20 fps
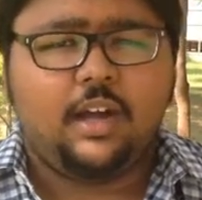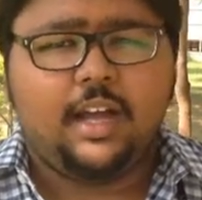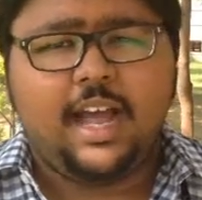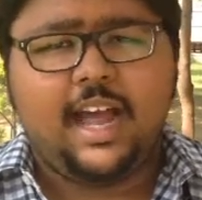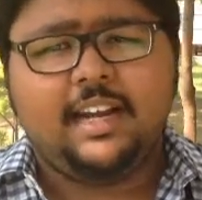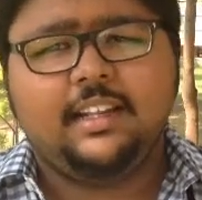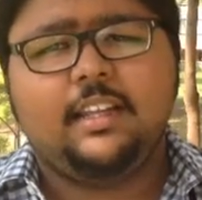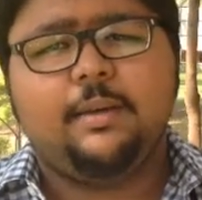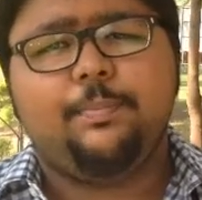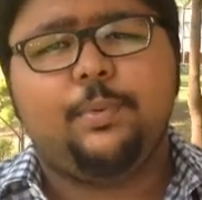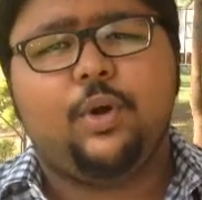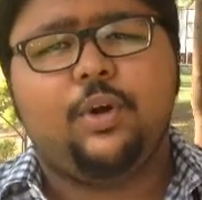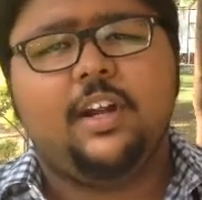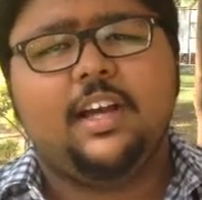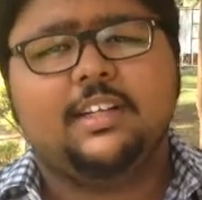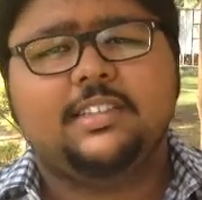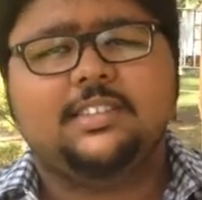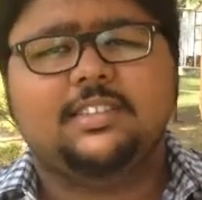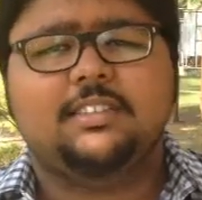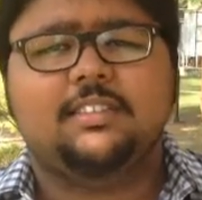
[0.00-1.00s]
and the
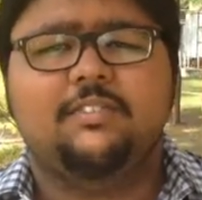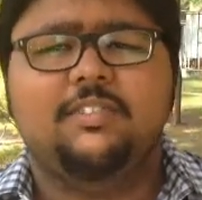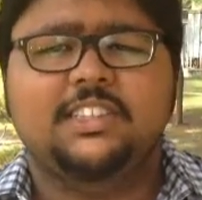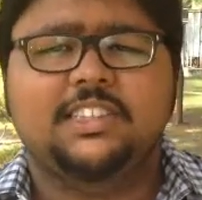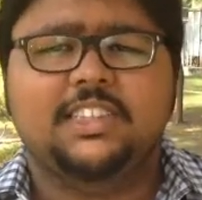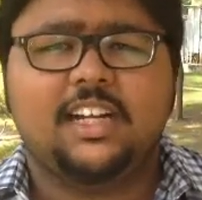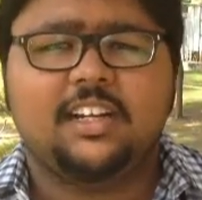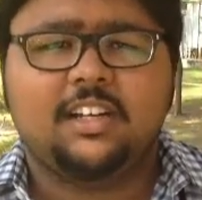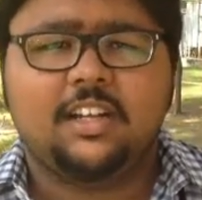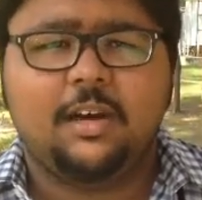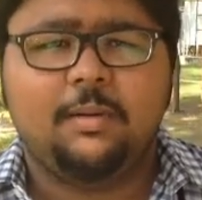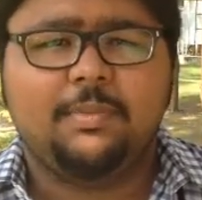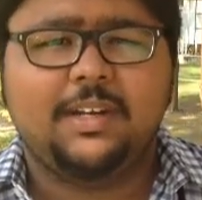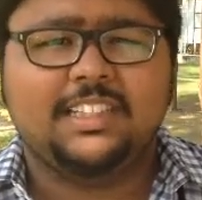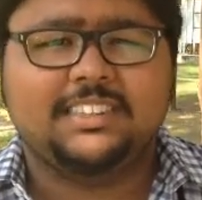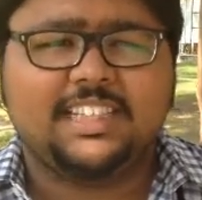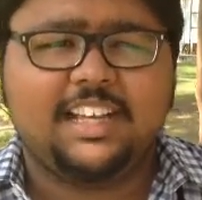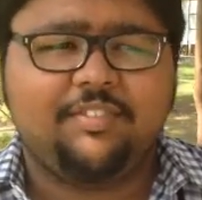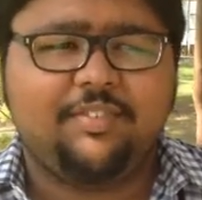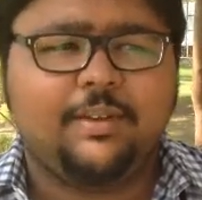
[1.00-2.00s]
products which are termed
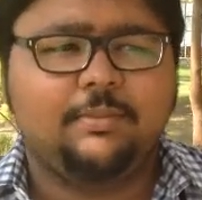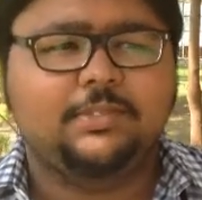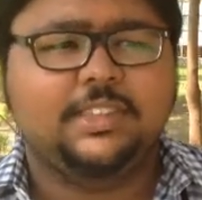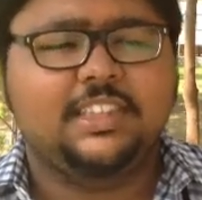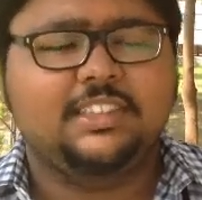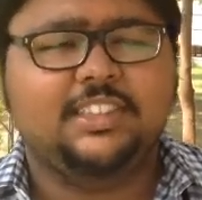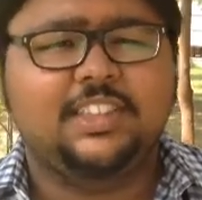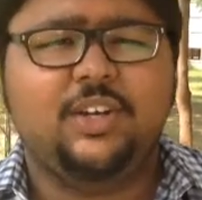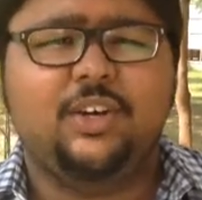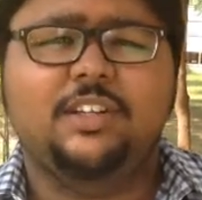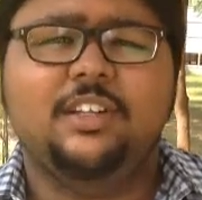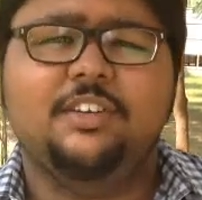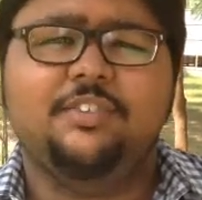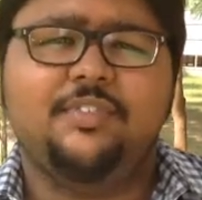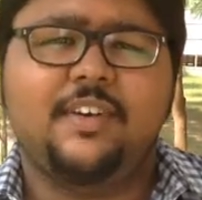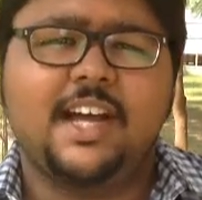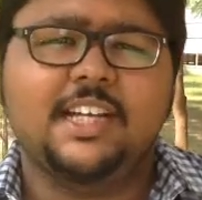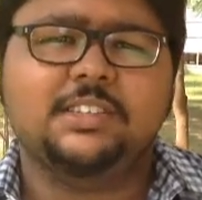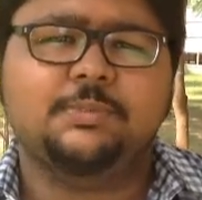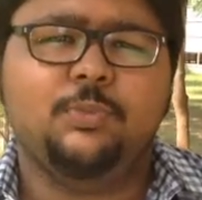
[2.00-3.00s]
as FMGC or the
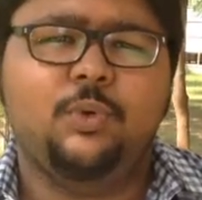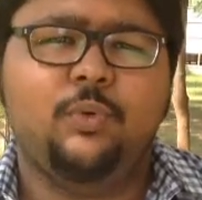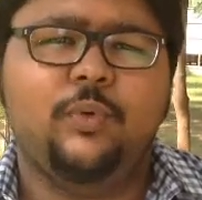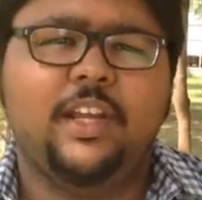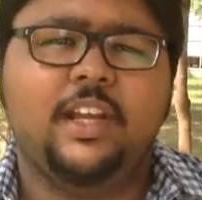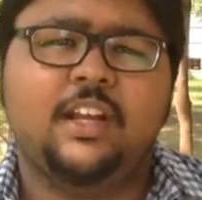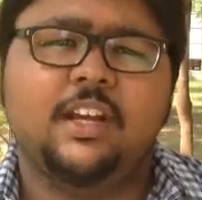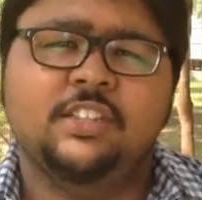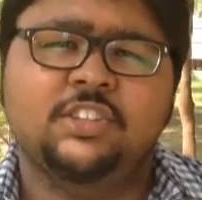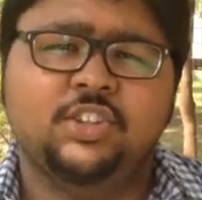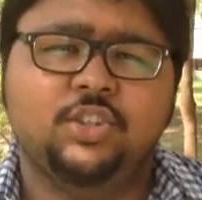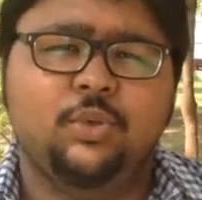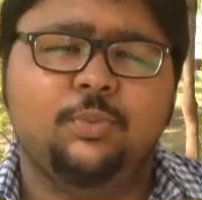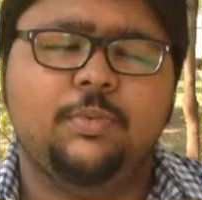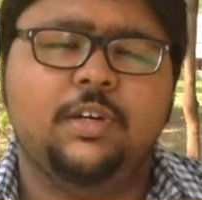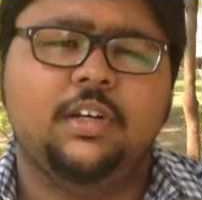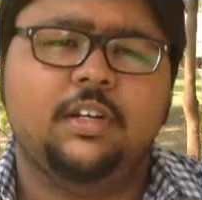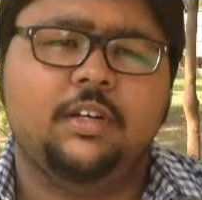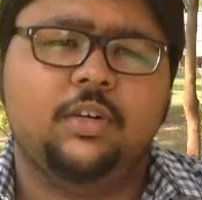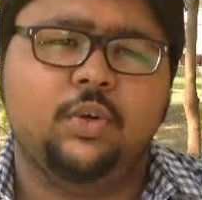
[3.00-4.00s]
fast moving
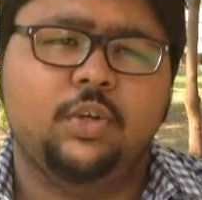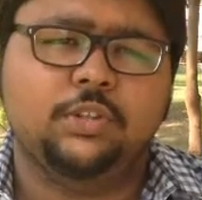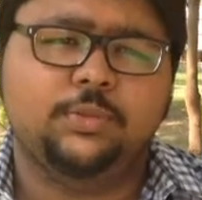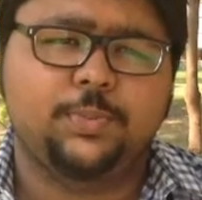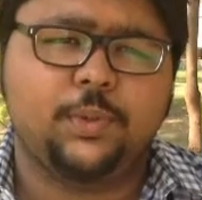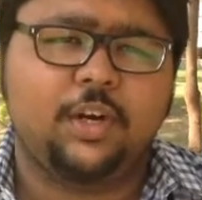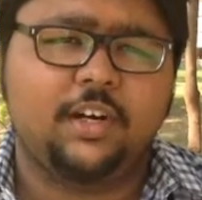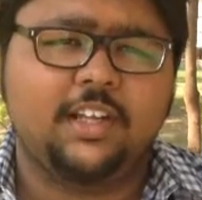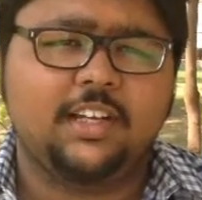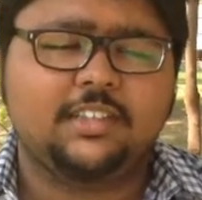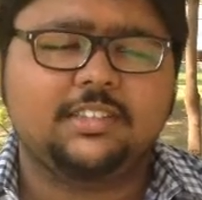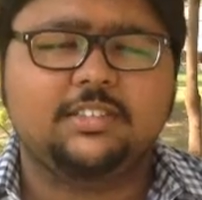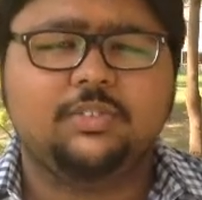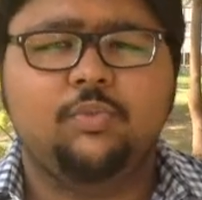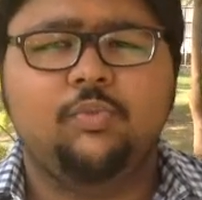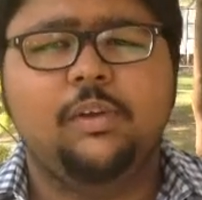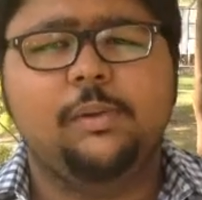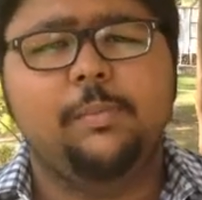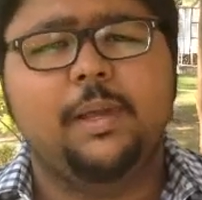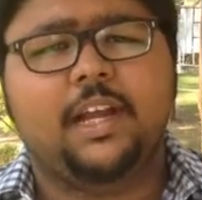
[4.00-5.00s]
consumer goods products
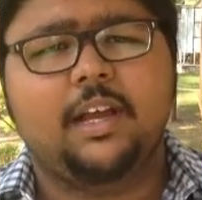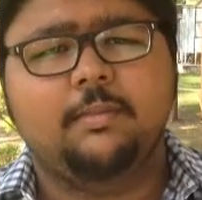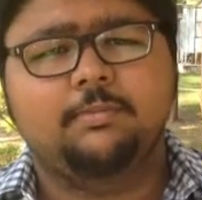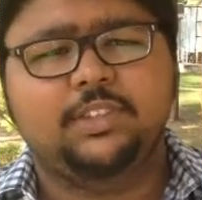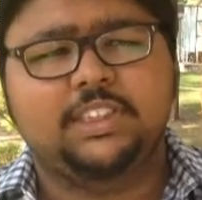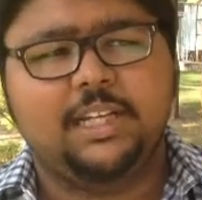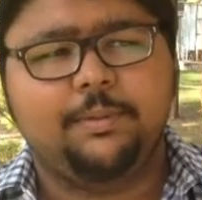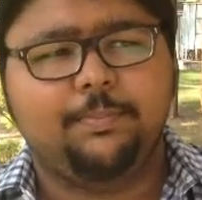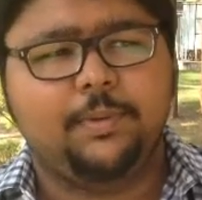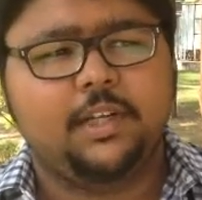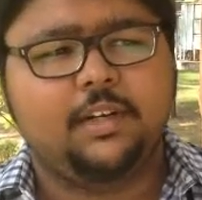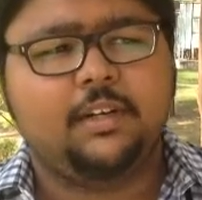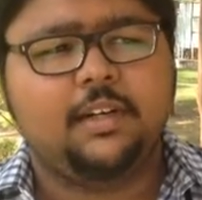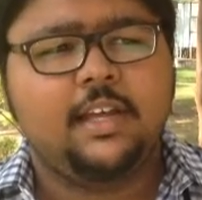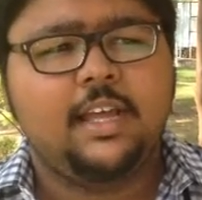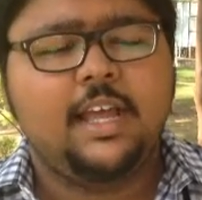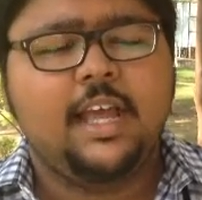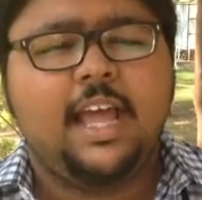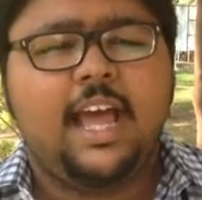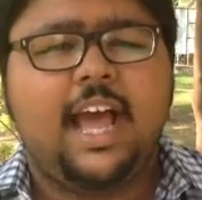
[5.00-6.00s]
will become cheaper,
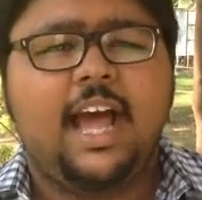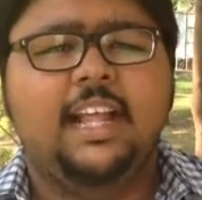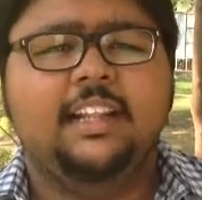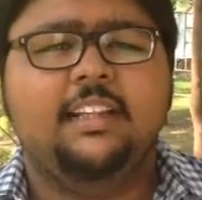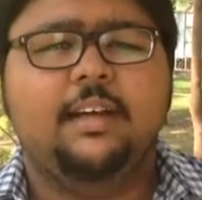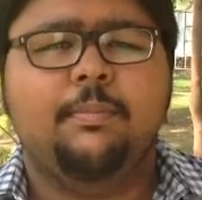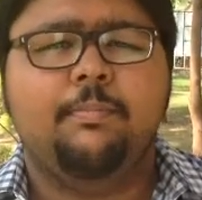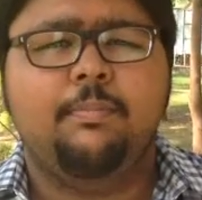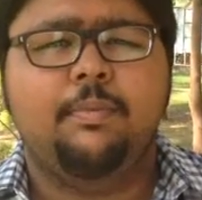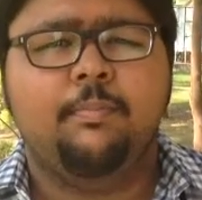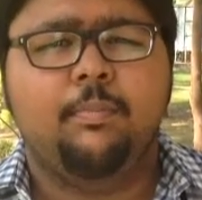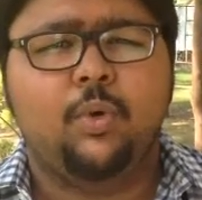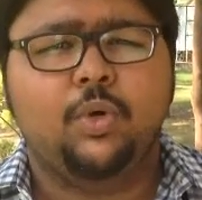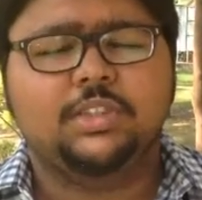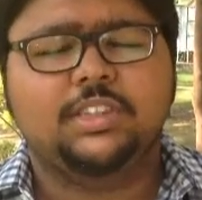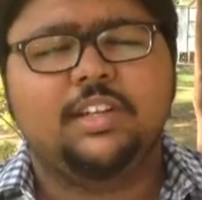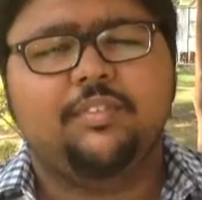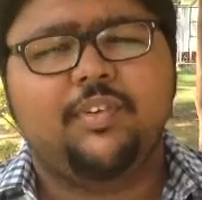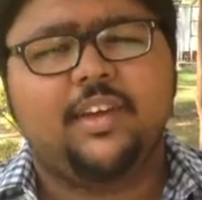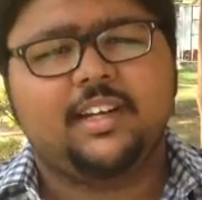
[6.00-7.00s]
and the
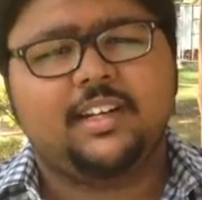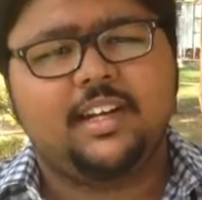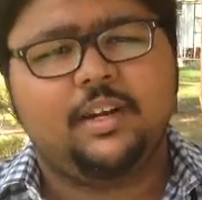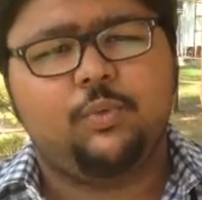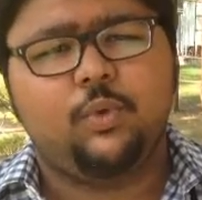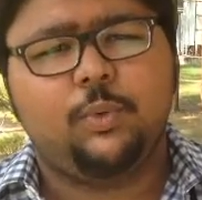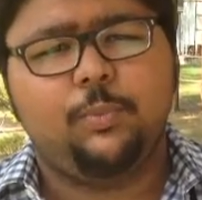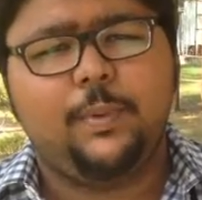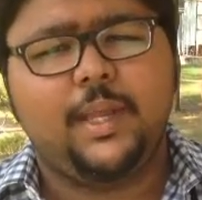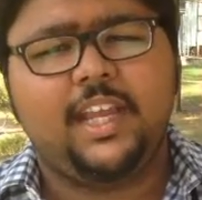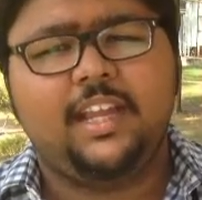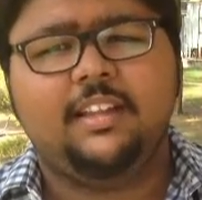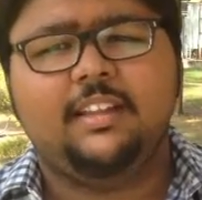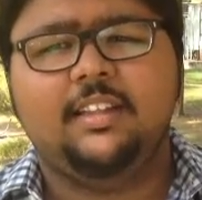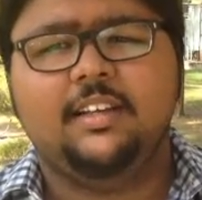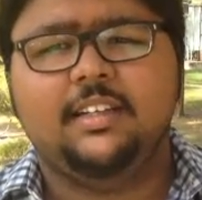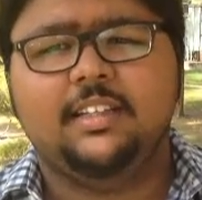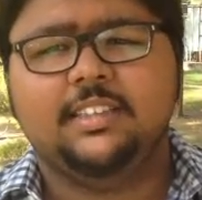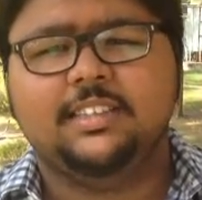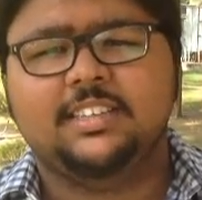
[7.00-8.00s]
most affected would be
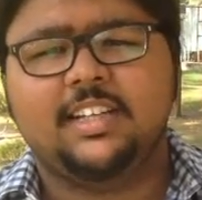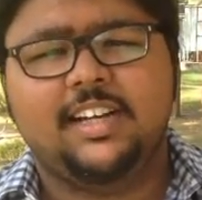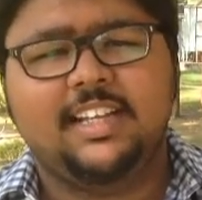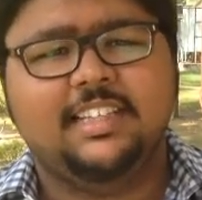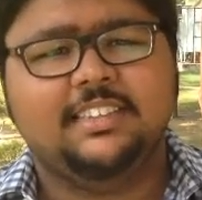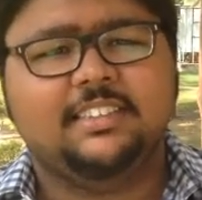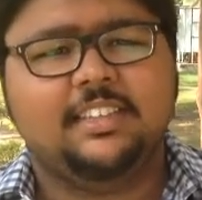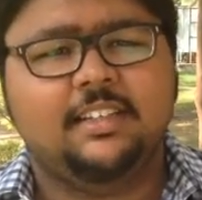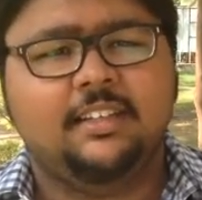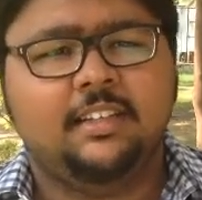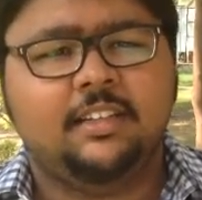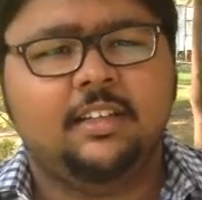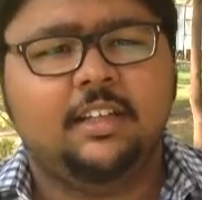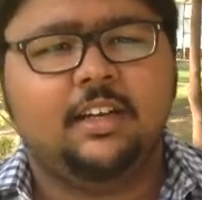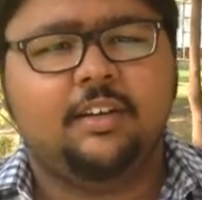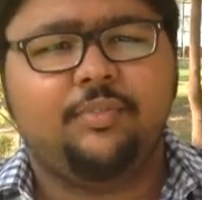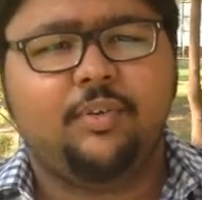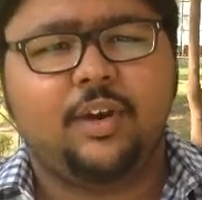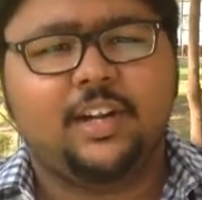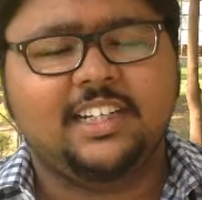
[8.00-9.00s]
the studies in
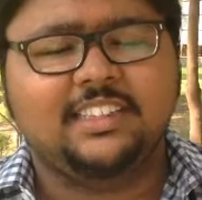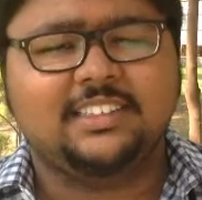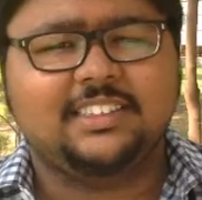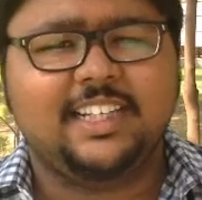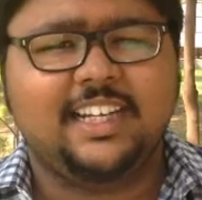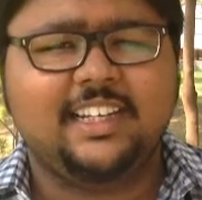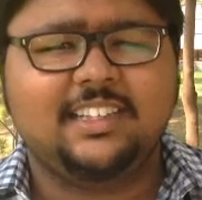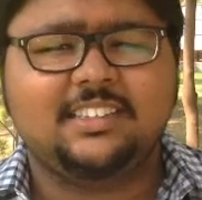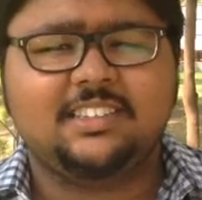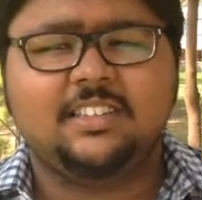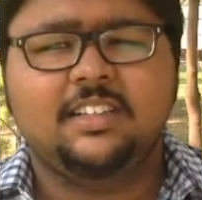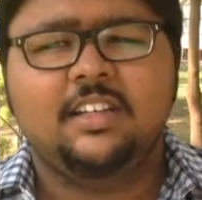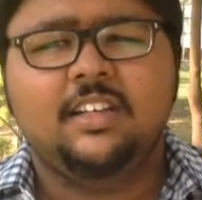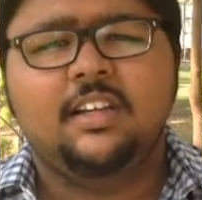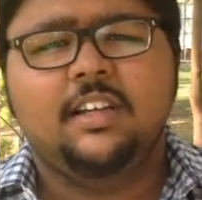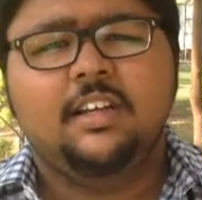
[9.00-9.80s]
the foreign states.